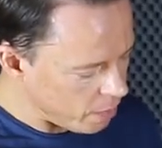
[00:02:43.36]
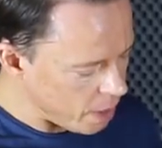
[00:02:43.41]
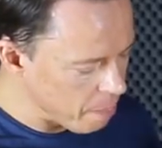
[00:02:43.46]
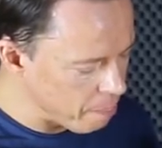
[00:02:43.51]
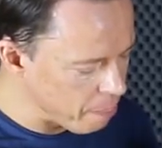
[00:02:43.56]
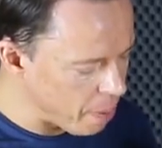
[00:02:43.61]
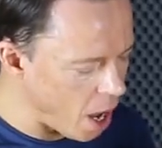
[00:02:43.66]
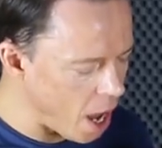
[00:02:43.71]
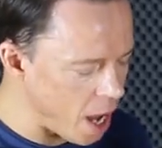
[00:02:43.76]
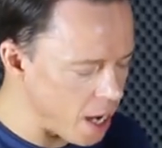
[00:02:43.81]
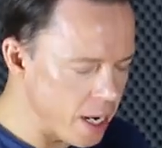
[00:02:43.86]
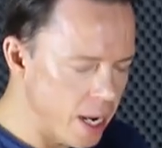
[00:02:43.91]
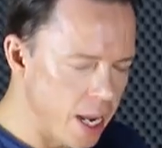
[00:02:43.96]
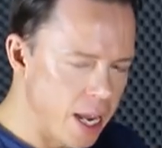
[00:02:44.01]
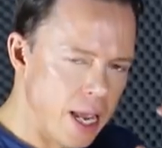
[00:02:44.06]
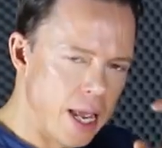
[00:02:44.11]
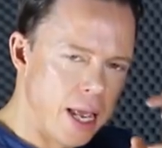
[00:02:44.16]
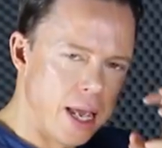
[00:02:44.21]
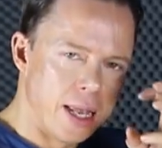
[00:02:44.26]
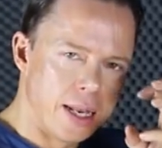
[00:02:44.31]
But
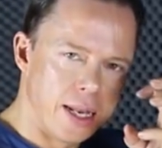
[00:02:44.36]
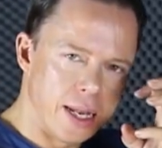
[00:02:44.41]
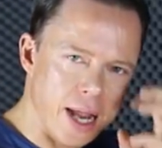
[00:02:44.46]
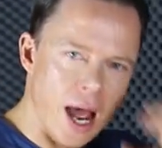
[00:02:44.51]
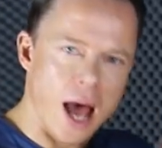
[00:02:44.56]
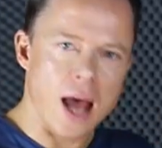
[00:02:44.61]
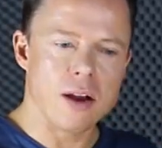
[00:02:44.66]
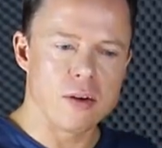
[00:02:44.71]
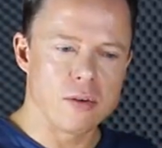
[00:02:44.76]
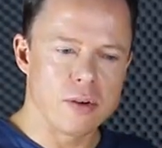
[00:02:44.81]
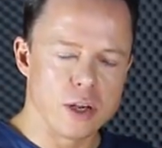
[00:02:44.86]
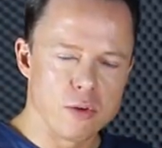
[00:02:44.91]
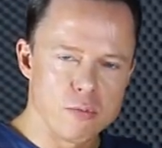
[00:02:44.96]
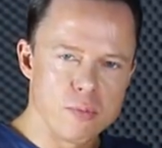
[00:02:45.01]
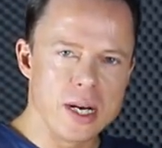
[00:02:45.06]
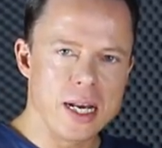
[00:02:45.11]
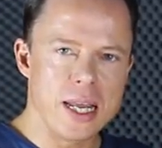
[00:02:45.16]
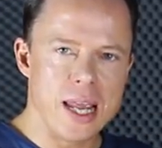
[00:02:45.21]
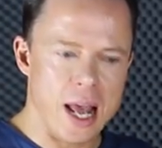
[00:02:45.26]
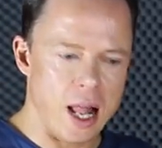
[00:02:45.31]
legato can
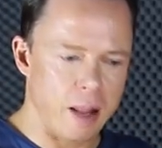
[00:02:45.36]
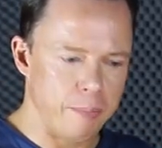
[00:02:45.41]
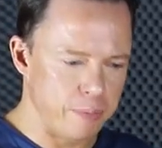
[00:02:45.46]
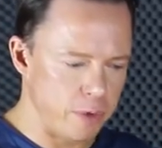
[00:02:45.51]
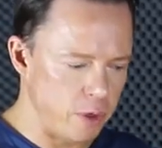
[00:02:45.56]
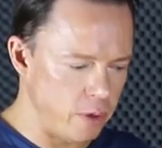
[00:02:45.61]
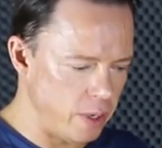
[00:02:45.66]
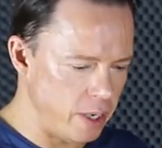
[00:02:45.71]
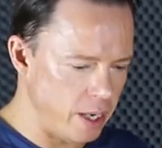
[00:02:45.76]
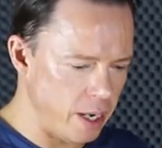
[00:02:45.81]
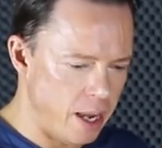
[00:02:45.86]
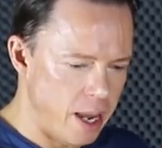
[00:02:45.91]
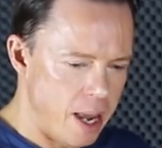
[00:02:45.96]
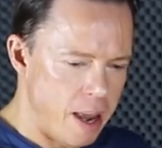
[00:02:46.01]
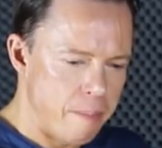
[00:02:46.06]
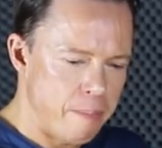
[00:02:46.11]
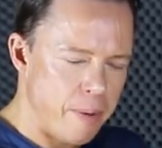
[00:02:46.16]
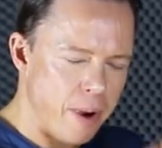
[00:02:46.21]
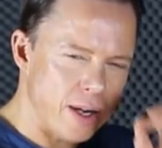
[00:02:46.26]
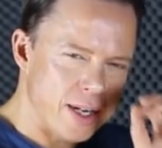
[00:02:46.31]
really help you here.
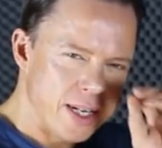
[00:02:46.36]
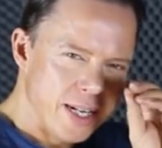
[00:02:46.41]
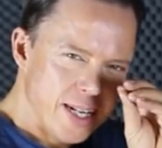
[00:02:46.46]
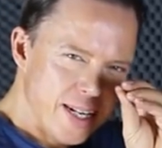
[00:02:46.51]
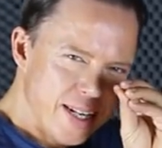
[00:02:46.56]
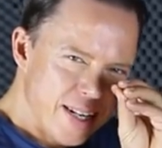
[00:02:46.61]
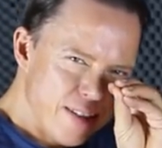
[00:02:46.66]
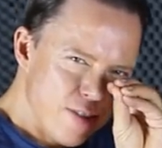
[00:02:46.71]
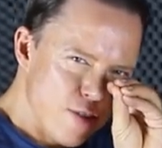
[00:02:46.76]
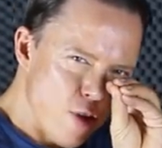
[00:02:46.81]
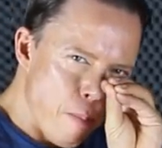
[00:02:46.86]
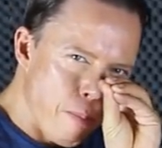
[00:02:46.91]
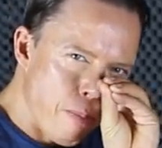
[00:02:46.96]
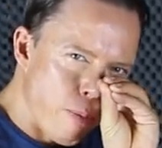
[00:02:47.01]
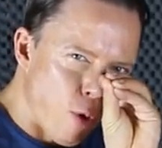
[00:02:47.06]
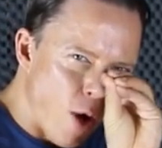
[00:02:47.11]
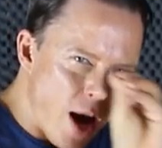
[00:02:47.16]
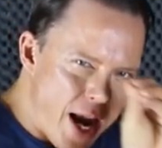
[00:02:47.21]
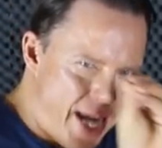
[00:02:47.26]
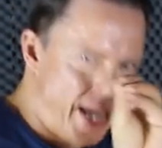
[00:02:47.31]
But the
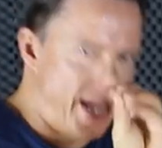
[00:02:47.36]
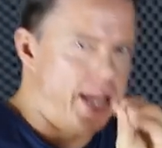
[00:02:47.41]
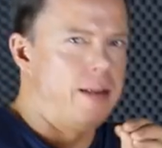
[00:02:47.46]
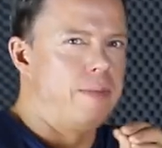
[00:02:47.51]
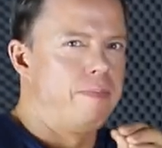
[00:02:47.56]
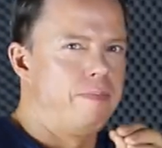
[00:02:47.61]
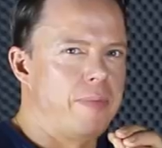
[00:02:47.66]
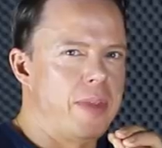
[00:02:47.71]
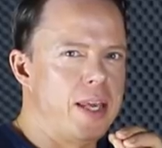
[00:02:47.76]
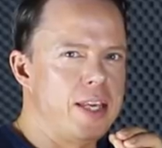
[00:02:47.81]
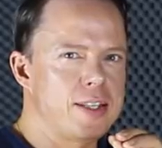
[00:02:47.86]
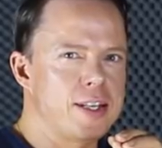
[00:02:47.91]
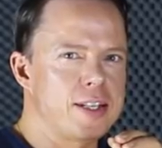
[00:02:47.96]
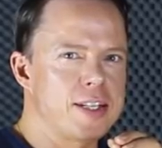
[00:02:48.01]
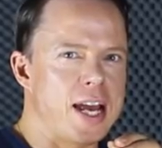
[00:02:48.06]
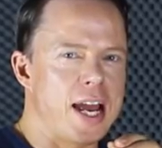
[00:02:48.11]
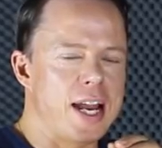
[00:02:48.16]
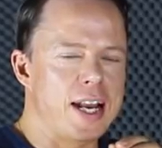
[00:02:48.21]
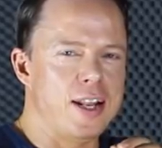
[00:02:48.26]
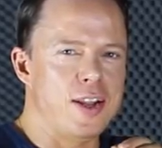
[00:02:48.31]
break is the
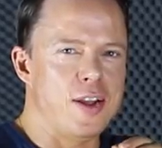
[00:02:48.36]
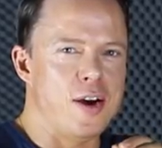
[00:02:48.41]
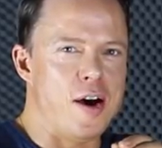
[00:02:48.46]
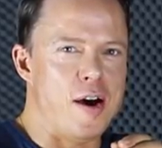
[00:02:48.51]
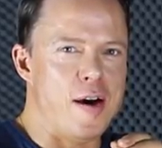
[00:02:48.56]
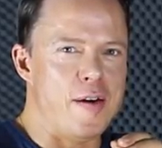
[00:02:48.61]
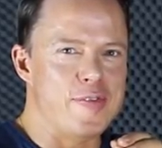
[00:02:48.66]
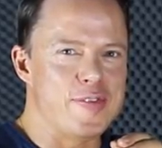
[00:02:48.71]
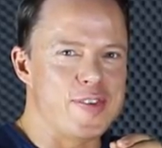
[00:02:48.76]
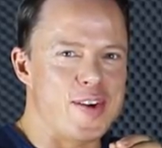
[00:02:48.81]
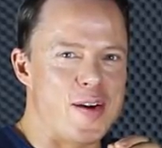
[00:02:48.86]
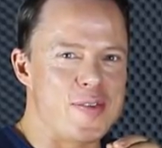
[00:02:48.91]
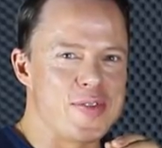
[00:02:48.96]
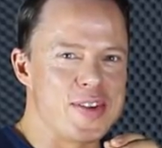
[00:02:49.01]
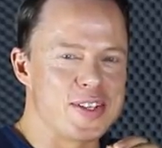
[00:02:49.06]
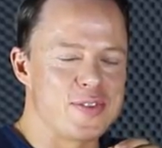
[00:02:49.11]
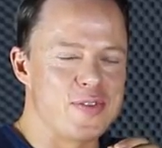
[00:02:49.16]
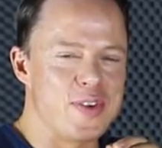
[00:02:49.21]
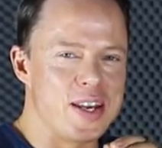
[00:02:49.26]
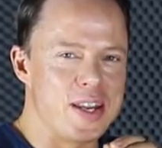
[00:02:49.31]
title of
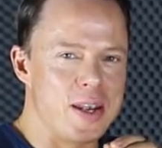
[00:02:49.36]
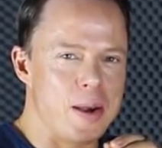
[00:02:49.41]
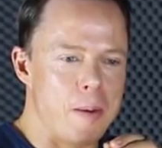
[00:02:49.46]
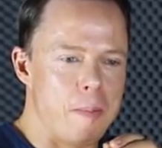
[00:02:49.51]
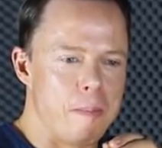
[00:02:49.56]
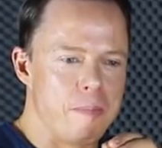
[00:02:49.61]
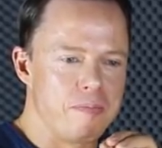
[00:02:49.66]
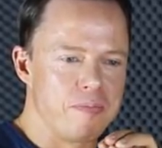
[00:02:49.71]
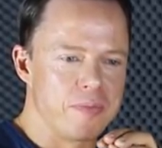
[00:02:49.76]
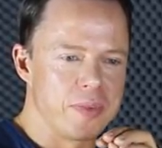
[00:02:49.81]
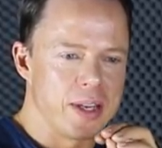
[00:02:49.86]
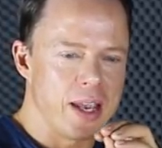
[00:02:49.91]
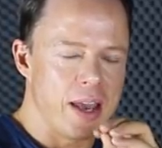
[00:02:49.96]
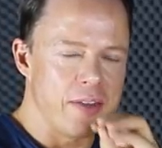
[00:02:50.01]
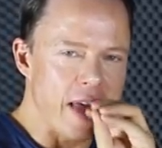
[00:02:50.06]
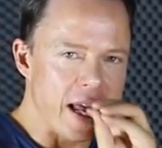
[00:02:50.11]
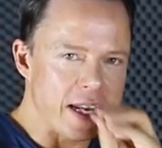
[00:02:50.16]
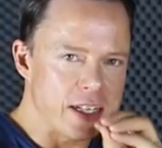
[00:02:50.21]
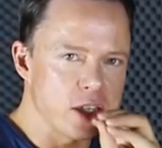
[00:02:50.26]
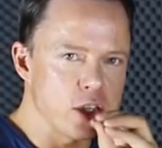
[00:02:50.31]
this video.
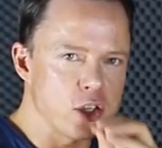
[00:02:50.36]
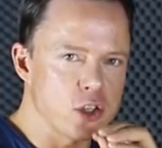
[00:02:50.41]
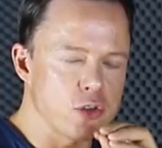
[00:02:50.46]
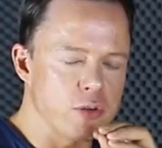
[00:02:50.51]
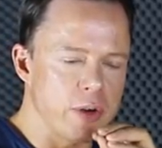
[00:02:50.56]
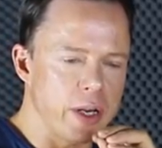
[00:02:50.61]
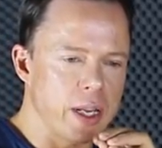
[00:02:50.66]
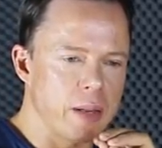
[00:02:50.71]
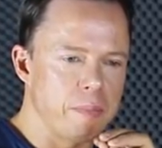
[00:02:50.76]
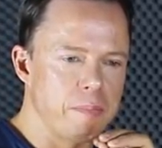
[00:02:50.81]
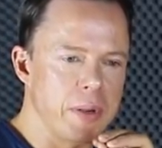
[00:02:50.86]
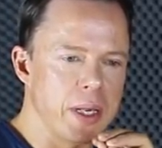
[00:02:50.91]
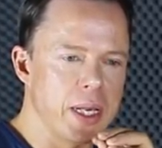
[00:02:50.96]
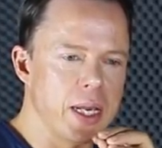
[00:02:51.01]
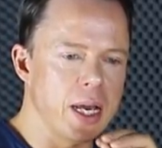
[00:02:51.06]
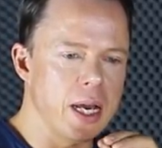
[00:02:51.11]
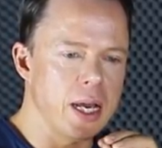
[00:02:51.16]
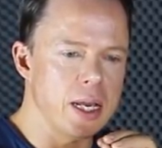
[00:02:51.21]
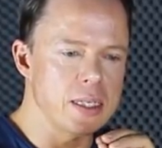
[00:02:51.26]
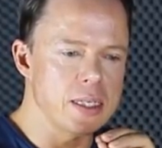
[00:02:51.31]
And that's the trick,
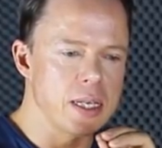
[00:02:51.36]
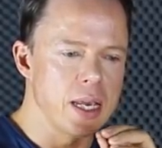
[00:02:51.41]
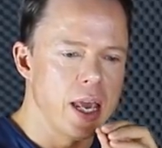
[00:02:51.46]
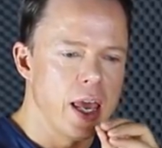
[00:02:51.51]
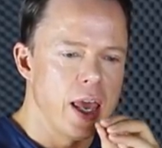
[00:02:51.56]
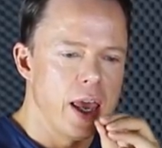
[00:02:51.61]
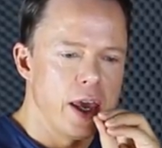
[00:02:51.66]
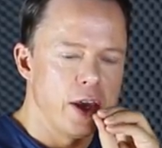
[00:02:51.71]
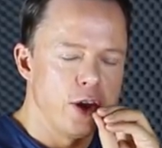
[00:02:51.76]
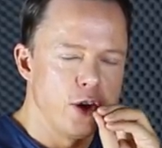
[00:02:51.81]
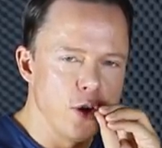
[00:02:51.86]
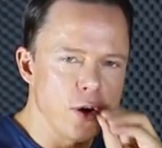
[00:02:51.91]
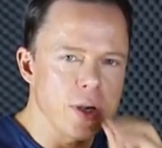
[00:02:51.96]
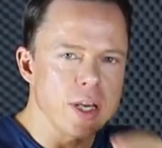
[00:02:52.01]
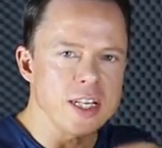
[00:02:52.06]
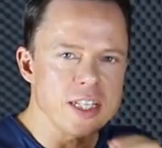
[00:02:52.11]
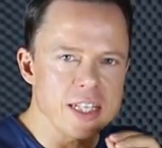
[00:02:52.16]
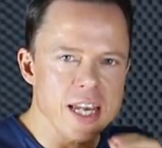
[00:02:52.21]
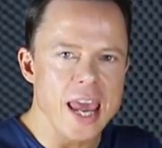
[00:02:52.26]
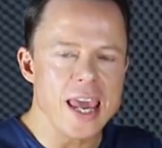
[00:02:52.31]
because you
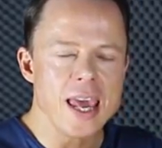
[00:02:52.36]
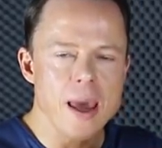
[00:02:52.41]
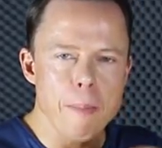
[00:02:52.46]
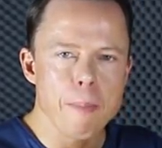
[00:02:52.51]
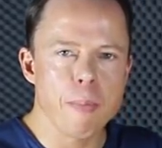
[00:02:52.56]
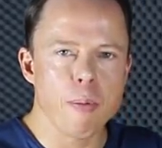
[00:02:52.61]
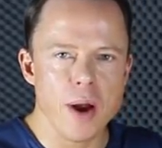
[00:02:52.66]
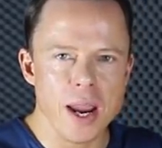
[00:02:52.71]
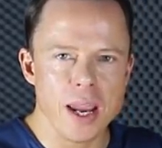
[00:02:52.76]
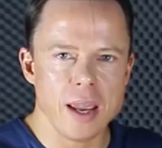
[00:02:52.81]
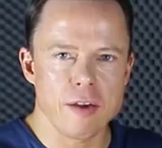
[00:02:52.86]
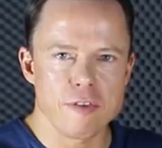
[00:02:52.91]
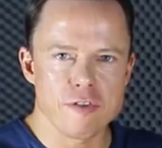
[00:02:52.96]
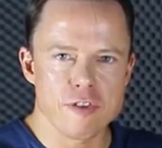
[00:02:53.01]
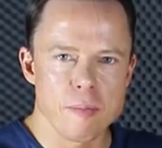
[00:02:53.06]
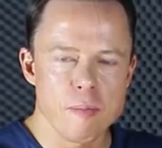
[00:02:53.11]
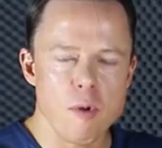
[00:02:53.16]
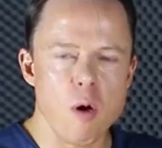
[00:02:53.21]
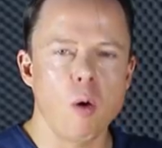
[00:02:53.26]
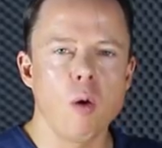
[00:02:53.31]
can take a break
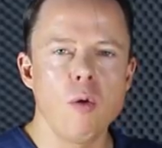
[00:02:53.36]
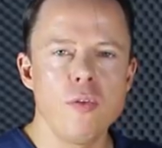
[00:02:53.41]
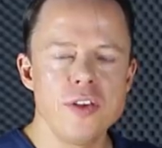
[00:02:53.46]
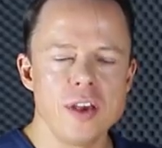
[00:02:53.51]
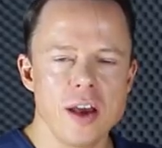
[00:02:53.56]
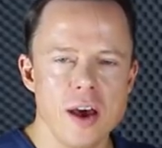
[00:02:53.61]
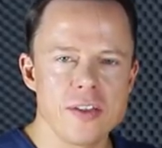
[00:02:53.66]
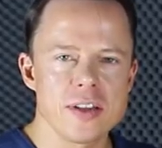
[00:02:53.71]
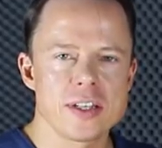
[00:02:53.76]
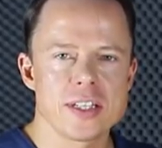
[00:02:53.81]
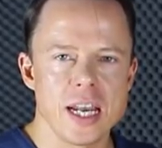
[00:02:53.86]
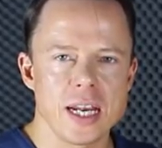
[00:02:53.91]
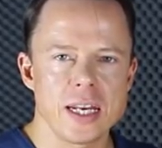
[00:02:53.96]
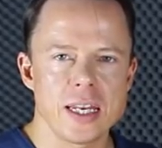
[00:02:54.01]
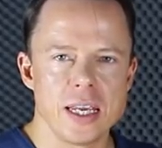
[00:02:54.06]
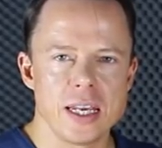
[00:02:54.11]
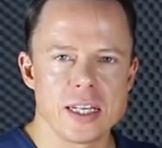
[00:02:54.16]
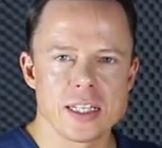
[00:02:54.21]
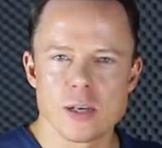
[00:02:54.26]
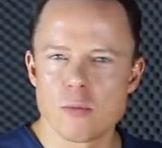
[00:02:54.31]
from all the other
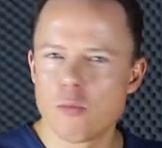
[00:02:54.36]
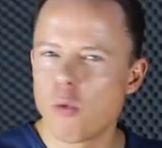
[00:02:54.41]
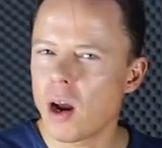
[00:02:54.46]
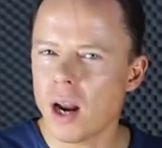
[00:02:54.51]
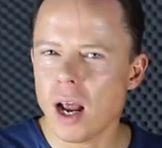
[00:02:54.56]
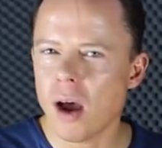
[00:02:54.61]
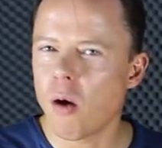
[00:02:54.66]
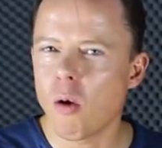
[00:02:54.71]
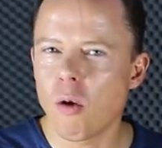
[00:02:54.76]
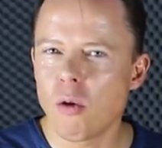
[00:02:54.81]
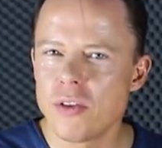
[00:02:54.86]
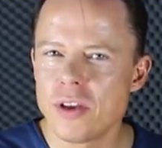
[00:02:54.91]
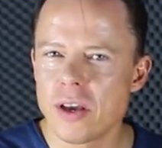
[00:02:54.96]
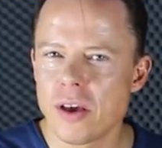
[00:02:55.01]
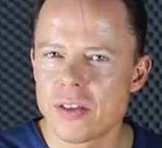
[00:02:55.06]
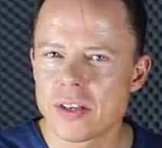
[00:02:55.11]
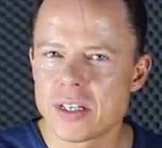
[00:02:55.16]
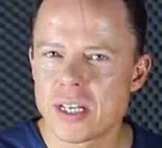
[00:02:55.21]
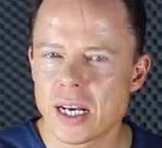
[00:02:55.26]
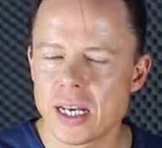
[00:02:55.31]
techniques. And what are all the
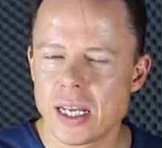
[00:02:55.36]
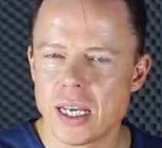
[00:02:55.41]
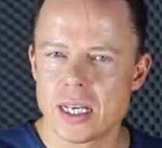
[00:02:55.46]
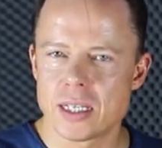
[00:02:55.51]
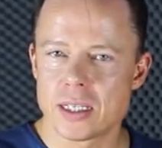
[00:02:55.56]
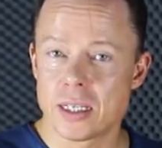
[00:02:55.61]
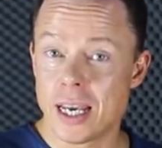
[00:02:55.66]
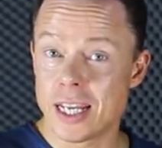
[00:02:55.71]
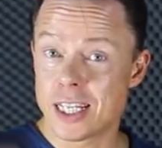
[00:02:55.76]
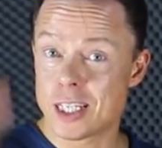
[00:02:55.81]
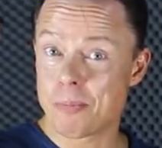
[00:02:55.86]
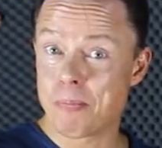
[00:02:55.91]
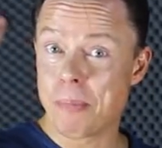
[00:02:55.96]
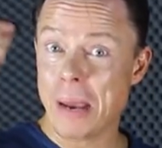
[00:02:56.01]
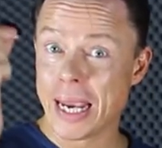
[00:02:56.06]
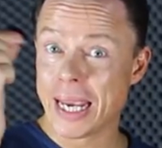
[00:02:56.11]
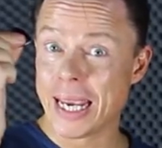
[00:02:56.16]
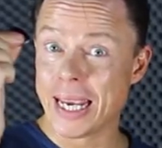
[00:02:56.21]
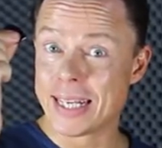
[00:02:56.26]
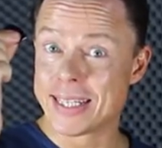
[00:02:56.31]
other techniques? It's
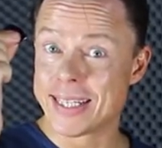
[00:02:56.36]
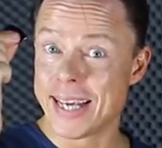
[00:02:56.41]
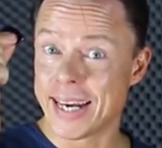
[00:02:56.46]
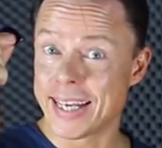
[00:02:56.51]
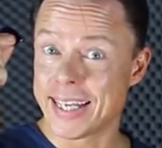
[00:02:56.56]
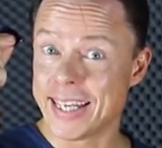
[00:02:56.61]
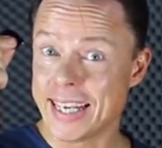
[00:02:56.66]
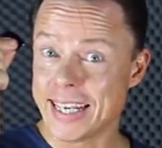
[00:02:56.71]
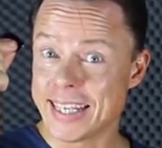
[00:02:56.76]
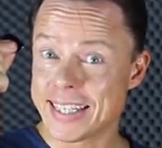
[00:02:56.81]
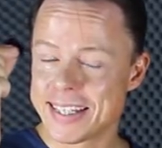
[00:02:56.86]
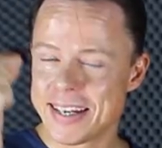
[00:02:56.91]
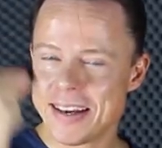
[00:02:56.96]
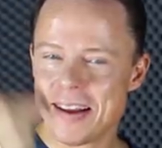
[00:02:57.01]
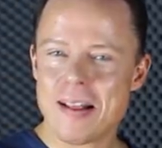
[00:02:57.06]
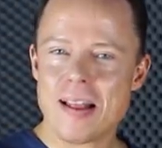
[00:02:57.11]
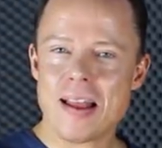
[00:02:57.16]
picking techniques.